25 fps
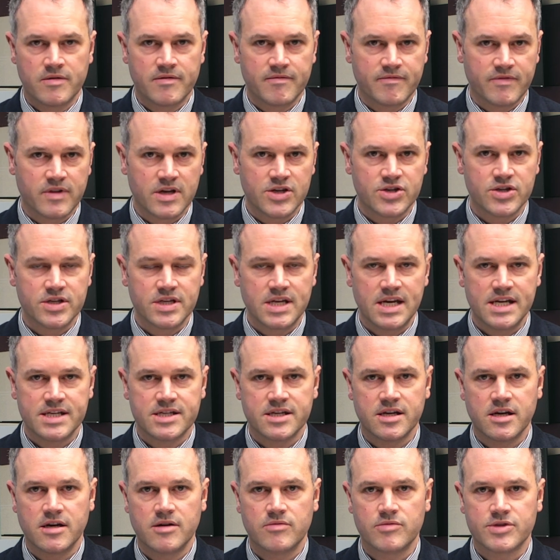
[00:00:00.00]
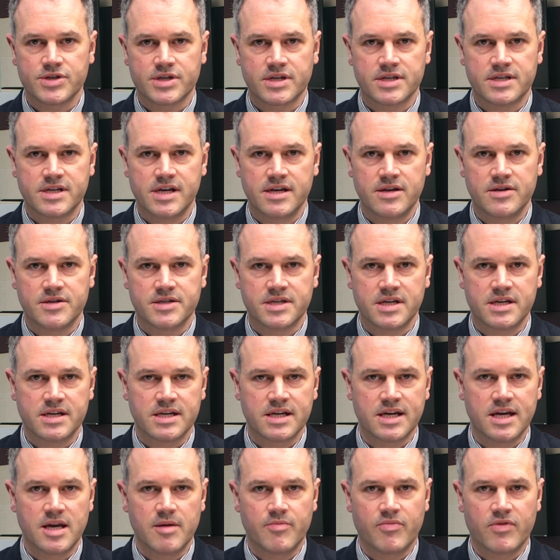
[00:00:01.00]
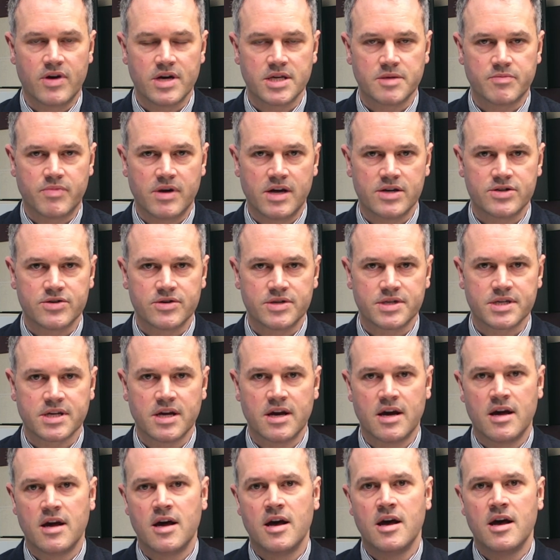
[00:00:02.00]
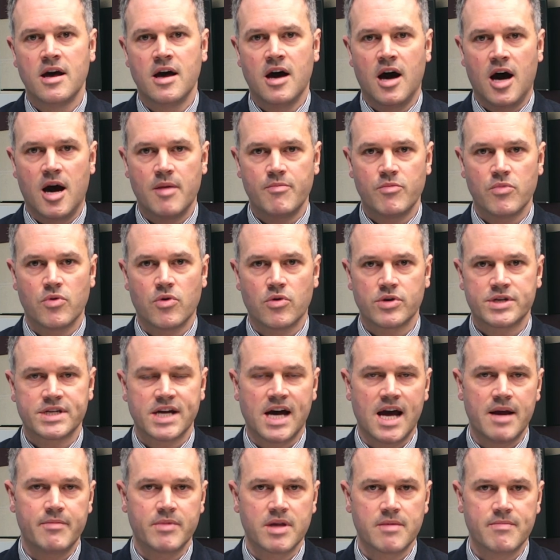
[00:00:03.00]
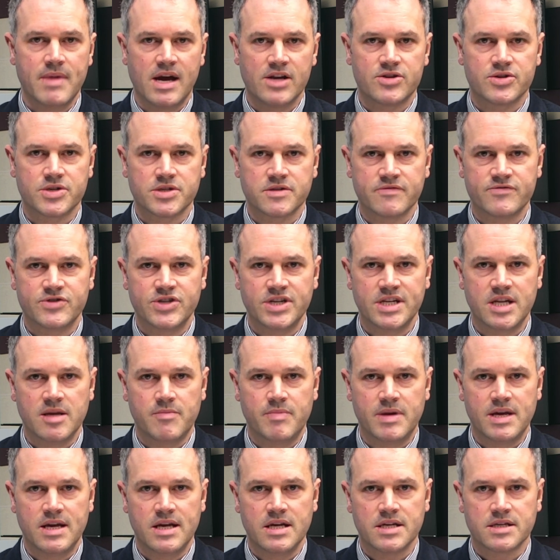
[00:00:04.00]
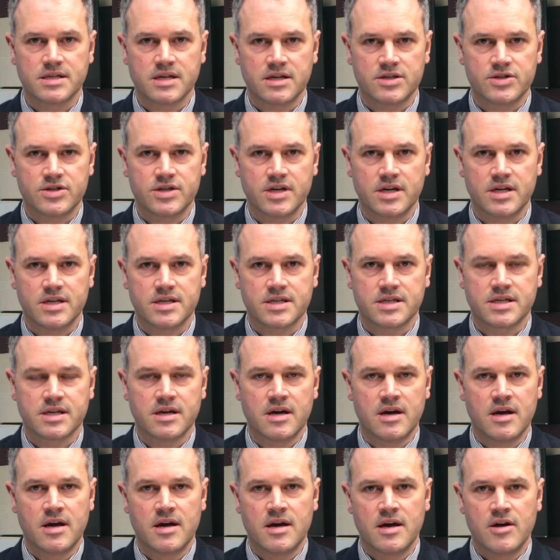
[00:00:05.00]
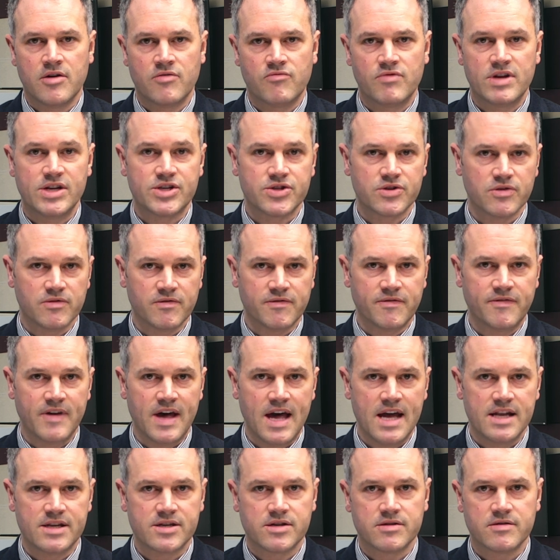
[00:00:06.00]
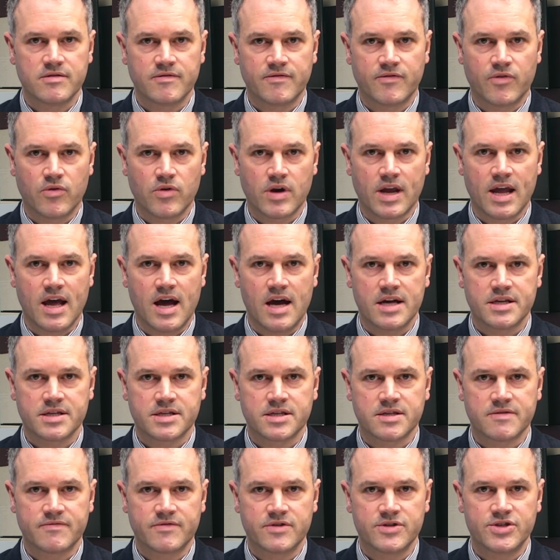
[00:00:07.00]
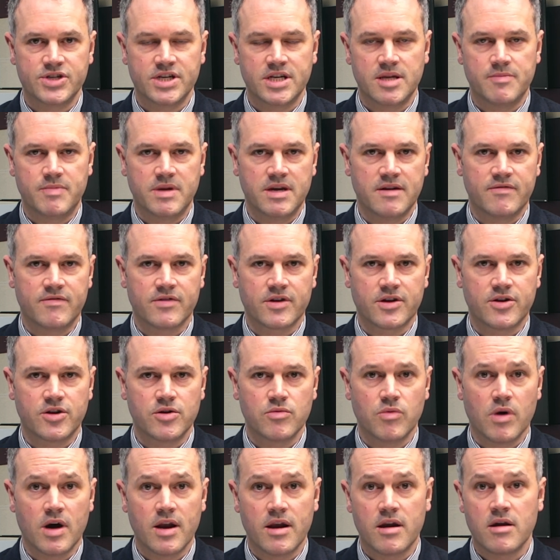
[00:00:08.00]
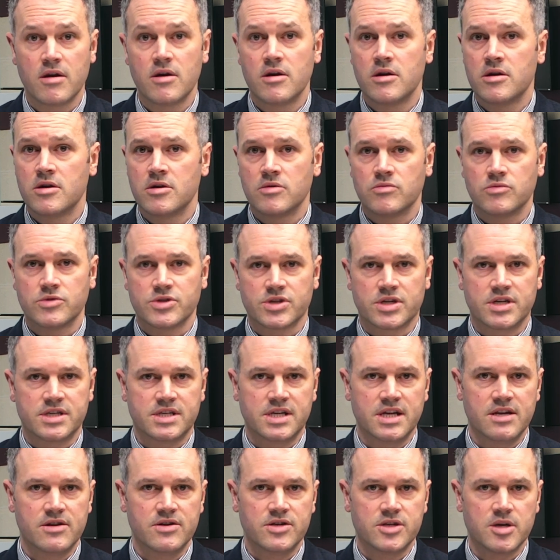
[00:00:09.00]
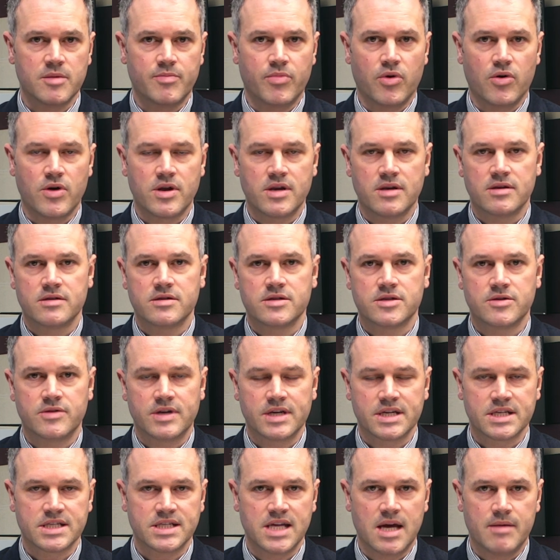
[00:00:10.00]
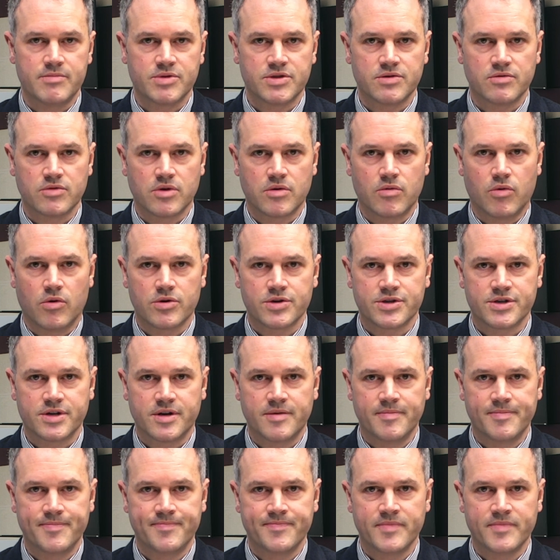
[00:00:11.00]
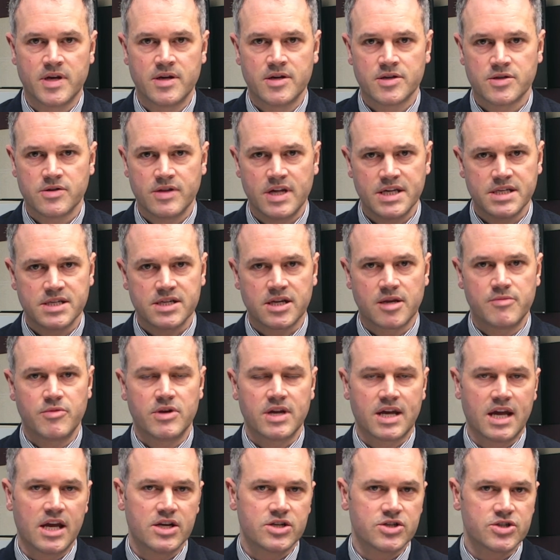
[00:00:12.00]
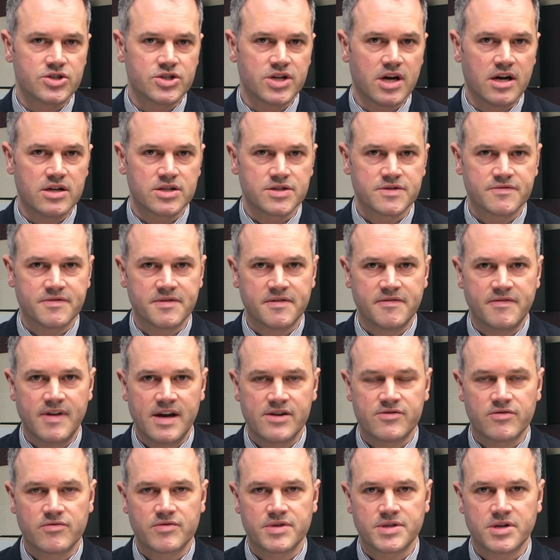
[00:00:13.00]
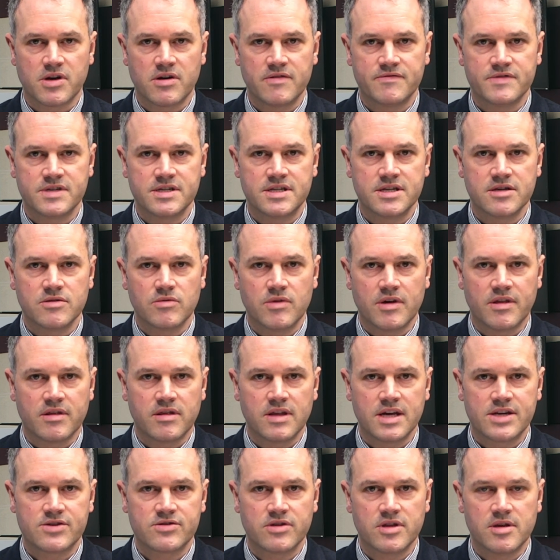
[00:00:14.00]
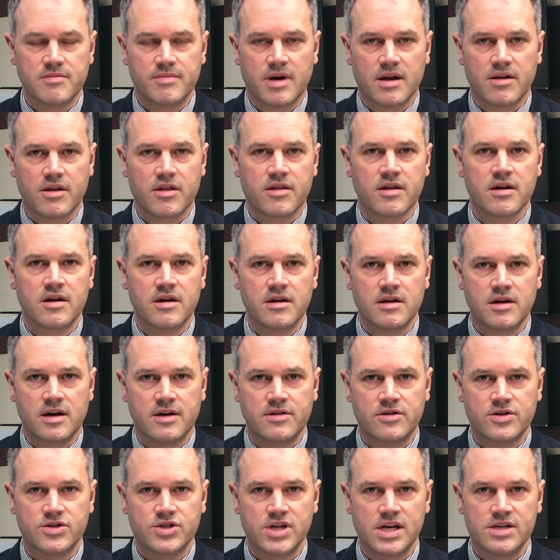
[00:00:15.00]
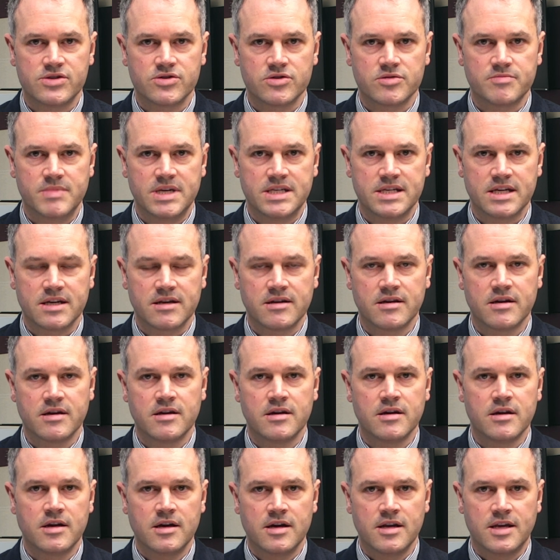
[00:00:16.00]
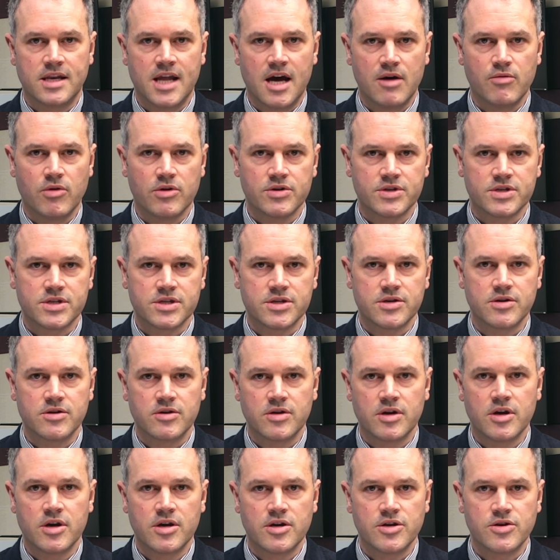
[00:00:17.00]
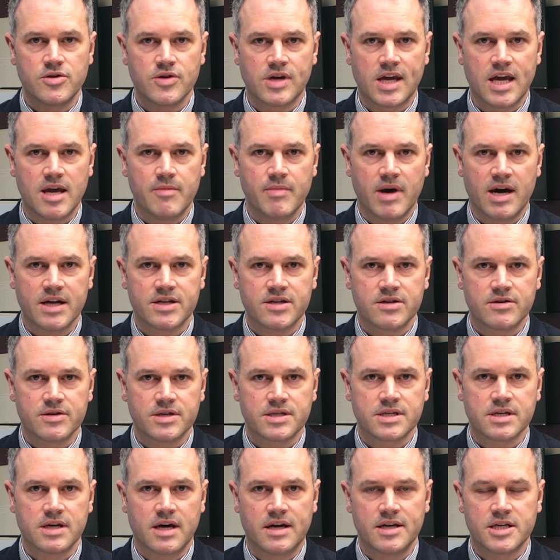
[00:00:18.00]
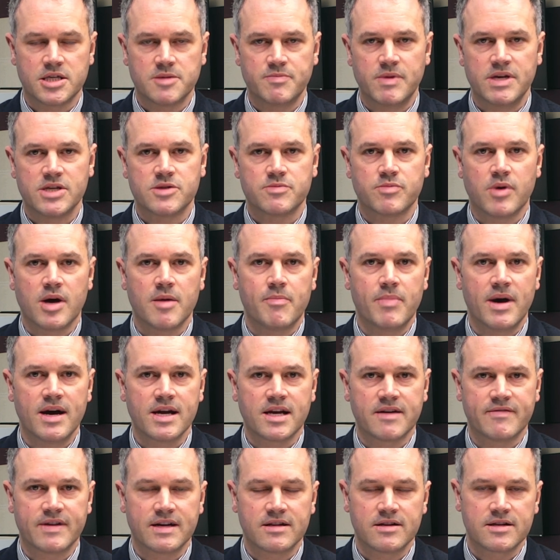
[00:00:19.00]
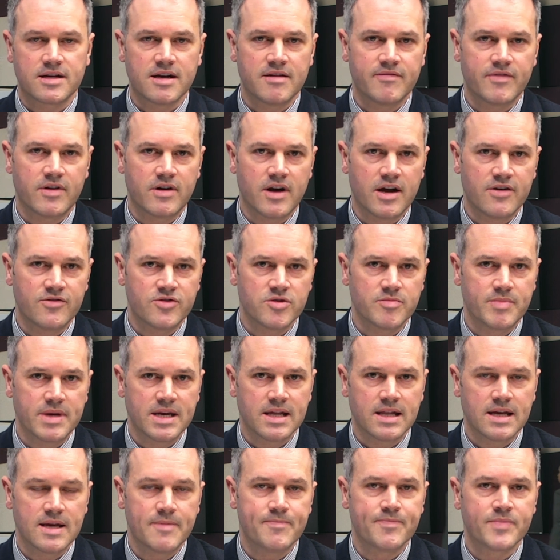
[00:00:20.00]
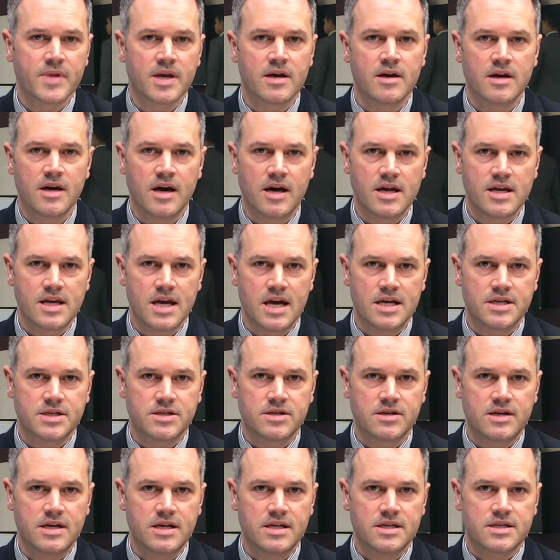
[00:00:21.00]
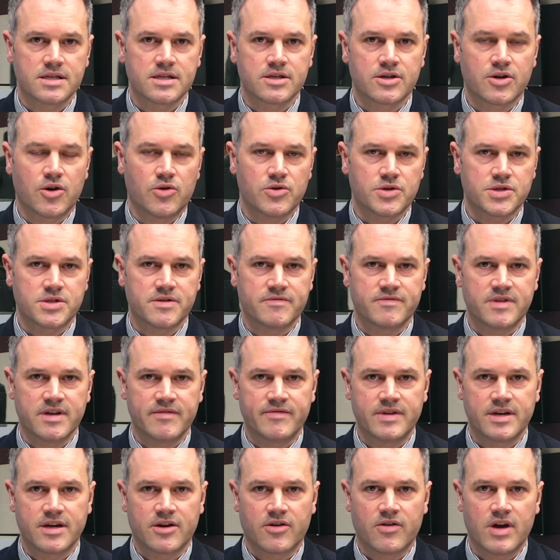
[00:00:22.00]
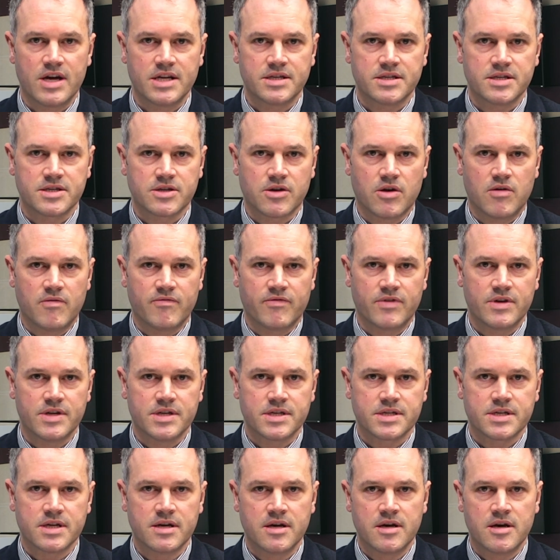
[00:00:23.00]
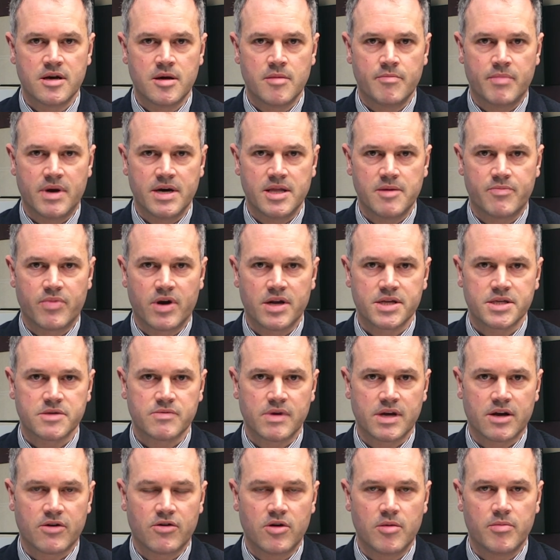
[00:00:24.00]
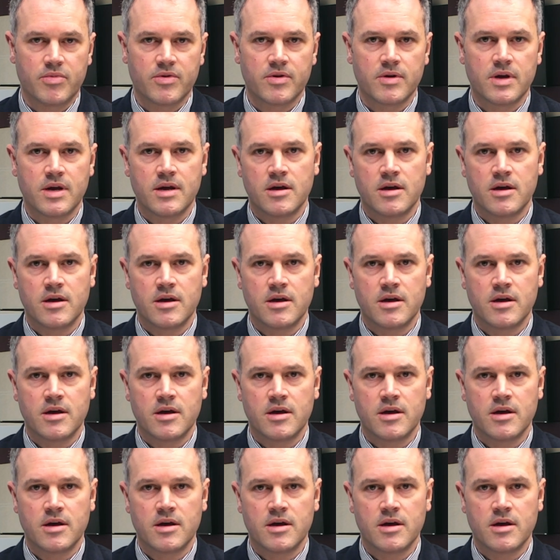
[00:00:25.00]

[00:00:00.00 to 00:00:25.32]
Inflation data, which continues to indicate price pressures, and more timely measures of GDP, such as regional Fed forecasts for GDP for Q1, which continue to point to an exceptional quarter. So that's a communication challenge for the Federal Reserve to deal with later in the month at their scheduled meeting. Now on to UK matters and a speech by Bank of England Governor Andrew Bailey at yesterday's cost of living crisis conference by the Brunswick Group.